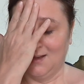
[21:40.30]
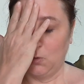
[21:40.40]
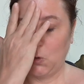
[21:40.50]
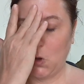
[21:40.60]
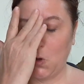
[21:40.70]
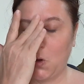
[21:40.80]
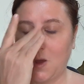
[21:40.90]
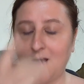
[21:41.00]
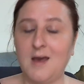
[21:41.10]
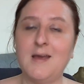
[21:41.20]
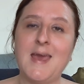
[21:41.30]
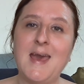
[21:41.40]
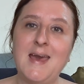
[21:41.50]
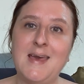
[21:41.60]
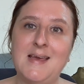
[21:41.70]
Whew,
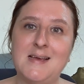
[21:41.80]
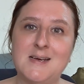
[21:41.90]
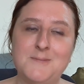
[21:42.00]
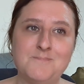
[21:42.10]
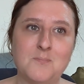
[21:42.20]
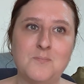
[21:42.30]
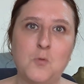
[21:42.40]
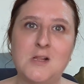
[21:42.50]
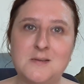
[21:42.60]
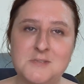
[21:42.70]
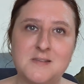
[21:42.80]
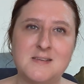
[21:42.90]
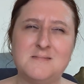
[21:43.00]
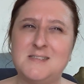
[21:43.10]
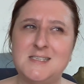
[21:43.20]
okay, welcome to
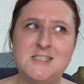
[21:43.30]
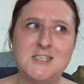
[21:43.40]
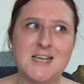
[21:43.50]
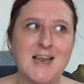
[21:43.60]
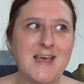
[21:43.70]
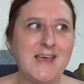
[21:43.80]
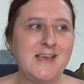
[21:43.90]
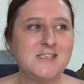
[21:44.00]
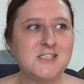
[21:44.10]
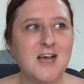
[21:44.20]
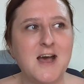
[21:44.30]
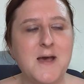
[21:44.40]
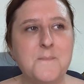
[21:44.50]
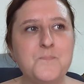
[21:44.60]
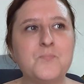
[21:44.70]
the digital age.
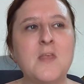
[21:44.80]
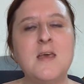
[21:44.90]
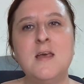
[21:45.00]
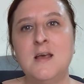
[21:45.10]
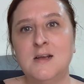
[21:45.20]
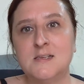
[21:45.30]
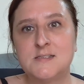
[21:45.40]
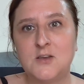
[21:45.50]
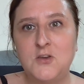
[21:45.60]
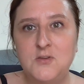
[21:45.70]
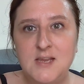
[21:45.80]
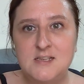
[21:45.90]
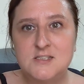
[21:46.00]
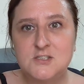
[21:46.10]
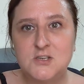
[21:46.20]
So you
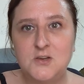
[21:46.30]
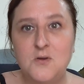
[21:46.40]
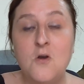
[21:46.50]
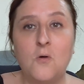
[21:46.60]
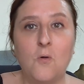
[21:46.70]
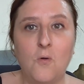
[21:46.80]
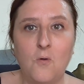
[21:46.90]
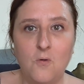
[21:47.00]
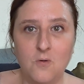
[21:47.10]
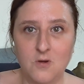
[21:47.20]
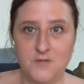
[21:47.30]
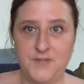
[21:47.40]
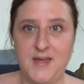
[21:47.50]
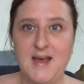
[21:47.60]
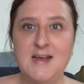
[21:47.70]
need to do all of
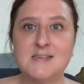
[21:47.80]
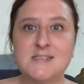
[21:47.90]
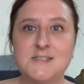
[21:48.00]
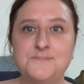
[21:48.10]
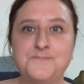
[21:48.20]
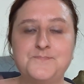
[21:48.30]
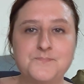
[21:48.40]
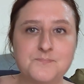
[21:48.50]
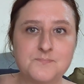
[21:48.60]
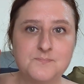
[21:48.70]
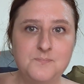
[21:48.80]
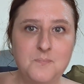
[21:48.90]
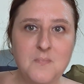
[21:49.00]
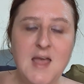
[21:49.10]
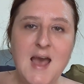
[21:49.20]
that.
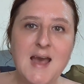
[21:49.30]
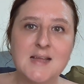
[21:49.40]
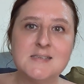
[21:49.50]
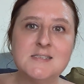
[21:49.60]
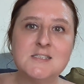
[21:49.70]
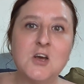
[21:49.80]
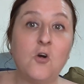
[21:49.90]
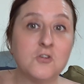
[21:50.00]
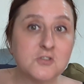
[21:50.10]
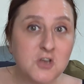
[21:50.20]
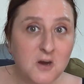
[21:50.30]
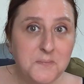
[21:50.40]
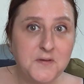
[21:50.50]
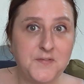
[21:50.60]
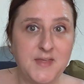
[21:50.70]
And on
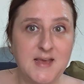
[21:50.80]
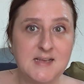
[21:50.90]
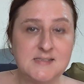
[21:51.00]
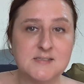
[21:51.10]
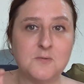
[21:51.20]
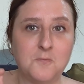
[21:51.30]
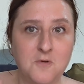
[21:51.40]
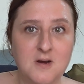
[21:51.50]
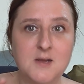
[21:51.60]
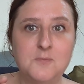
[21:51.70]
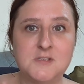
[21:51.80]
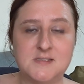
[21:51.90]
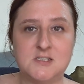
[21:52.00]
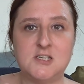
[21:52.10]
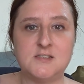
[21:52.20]
top of this, what I would
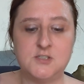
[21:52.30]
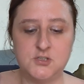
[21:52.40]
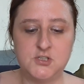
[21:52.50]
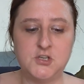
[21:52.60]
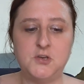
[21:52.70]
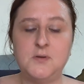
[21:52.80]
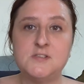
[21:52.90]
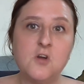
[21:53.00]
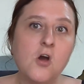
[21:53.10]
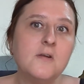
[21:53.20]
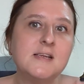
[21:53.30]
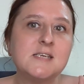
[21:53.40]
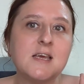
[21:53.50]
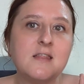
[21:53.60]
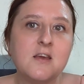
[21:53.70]
suggest you do is not only
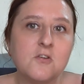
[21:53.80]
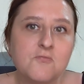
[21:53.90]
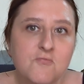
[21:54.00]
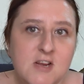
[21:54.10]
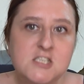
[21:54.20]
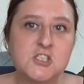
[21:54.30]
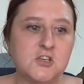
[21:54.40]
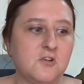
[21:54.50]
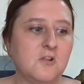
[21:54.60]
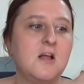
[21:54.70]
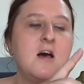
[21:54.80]
take the original